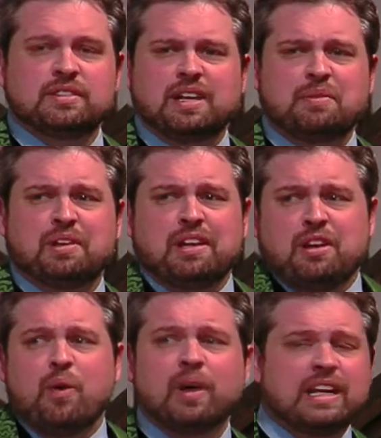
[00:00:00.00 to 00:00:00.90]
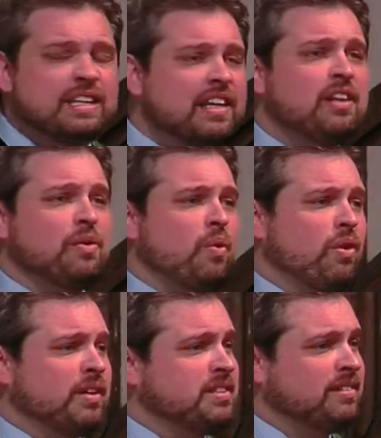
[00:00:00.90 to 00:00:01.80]
I really didn't know what he did in the
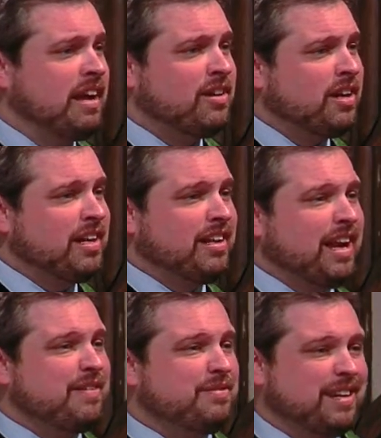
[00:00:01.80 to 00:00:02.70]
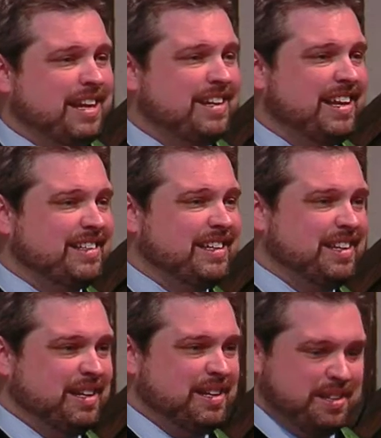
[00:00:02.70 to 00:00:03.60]
war until later on in life when I collected
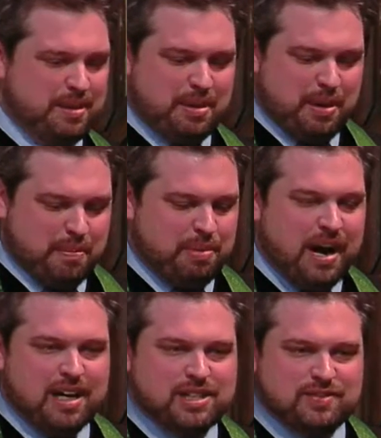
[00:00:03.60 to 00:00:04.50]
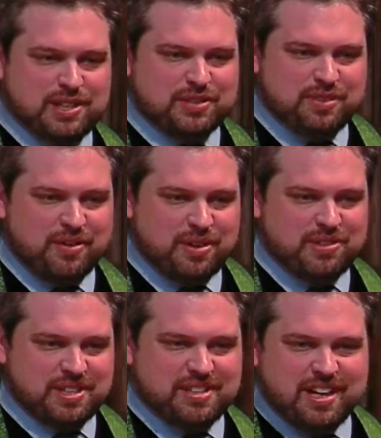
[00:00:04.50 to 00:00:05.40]
a, a box of his
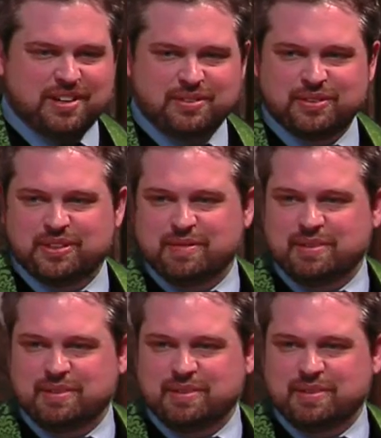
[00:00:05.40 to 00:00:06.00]
photos and dug through them.